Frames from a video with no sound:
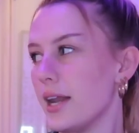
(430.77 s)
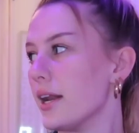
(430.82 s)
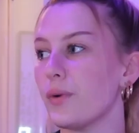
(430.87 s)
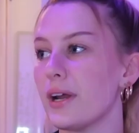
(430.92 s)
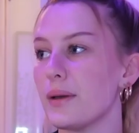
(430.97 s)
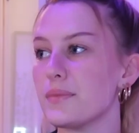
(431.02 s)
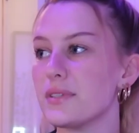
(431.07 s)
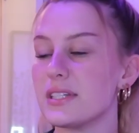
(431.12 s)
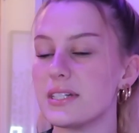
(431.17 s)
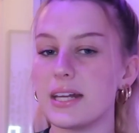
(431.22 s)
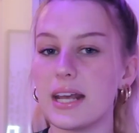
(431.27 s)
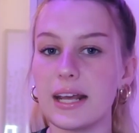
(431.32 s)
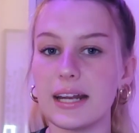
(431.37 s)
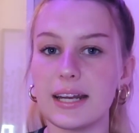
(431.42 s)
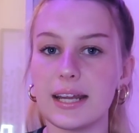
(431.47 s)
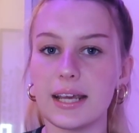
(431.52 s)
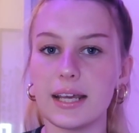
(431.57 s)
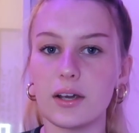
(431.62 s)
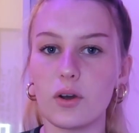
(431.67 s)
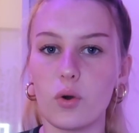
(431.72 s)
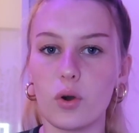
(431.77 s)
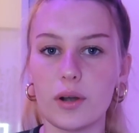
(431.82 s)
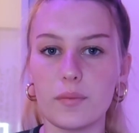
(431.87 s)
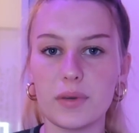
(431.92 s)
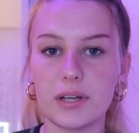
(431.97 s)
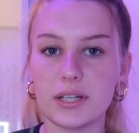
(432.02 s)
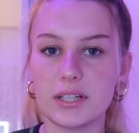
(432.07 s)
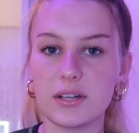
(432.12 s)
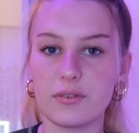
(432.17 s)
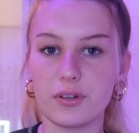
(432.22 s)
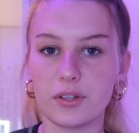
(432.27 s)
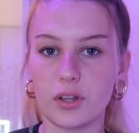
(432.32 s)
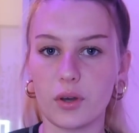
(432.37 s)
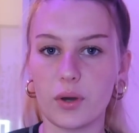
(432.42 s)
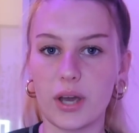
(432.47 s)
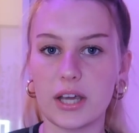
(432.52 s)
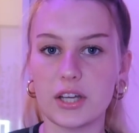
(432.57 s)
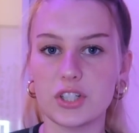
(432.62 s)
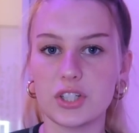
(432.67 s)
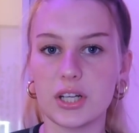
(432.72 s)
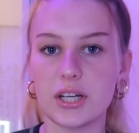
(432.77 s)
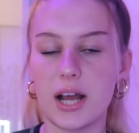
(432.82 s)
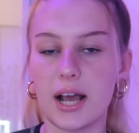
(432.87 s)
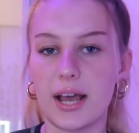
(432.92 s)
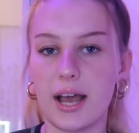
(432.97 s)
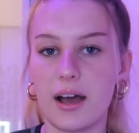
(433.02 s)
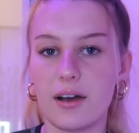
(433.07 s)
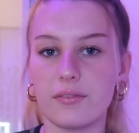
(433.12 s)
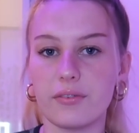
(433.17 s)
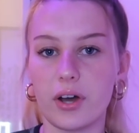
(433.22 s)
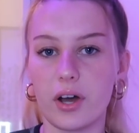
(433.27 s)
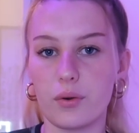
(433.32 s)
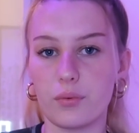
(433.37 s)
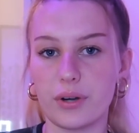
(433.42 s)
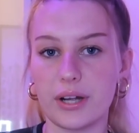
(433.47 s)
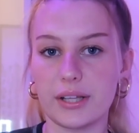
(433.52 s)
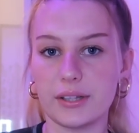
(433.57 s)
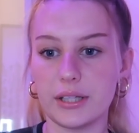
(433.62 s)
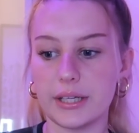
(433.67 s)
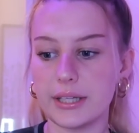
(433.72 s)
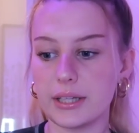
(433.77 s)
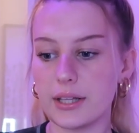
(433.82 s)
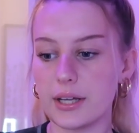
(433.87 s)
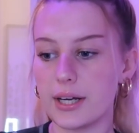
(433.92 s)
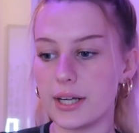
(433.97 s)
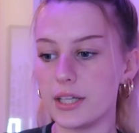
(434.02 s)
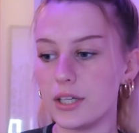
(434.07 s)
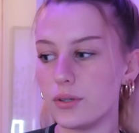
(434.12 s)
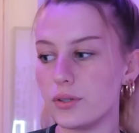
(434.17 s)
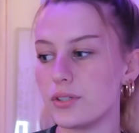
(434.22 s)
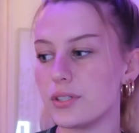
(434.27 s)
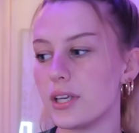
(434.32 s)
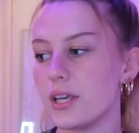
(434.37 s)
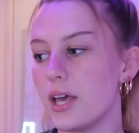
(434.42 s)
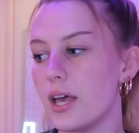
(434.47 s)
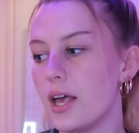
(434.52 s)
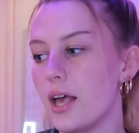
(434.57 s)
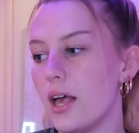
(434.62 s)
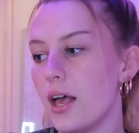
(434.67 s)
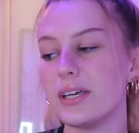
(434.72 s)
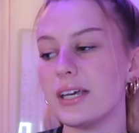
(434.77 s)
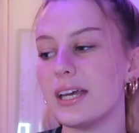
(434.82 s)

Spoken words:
or when I'm standing or I'm in a different location. I have a ring light that I use.